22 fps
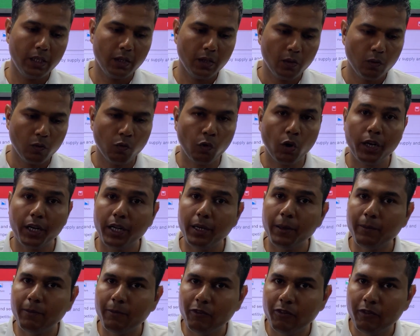What
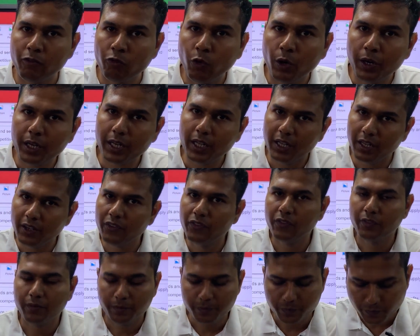
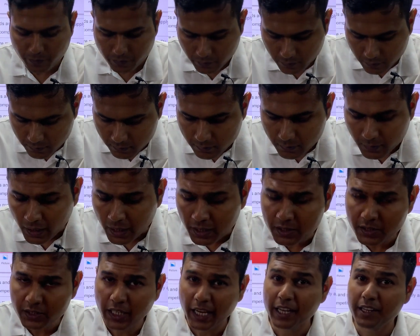if
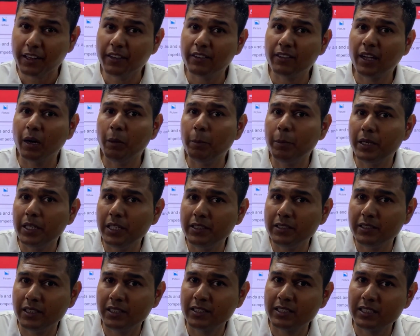Chinese companies
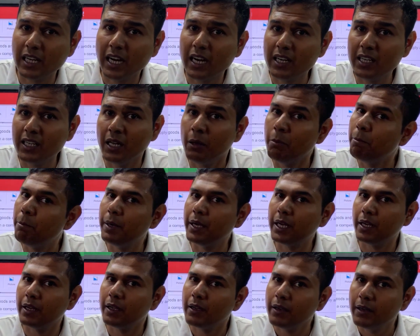start dumping
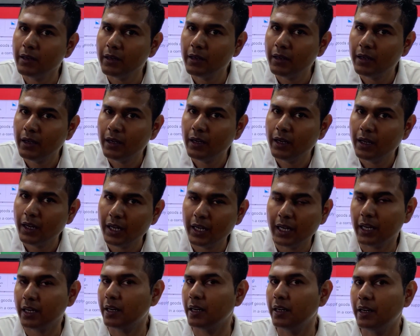in
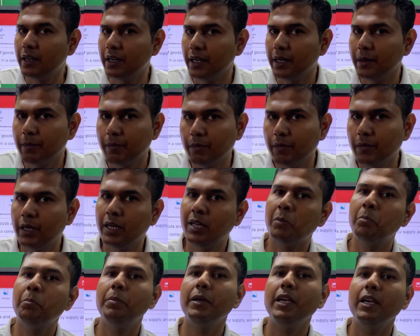our country?
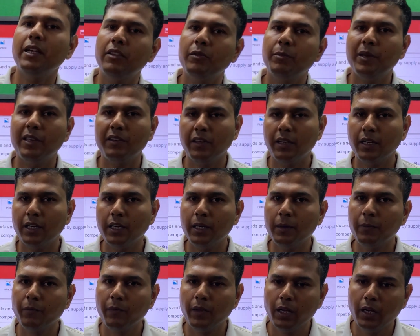Dumping is basically
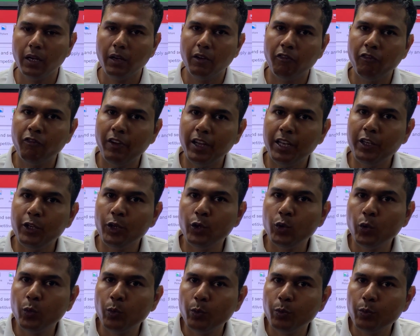when
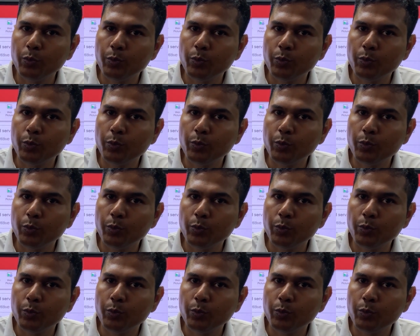you